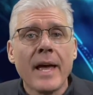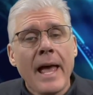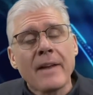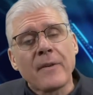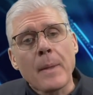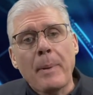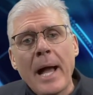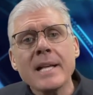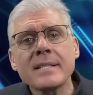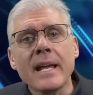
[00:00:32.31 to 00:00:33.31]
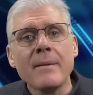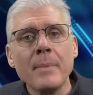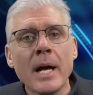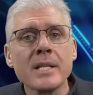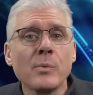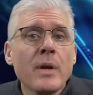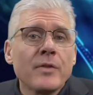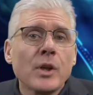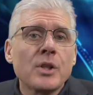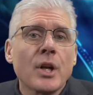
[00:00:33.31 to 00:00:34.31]
And for the past eight months, we've
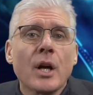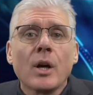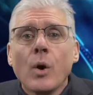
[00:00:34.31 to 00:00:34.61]
looked at our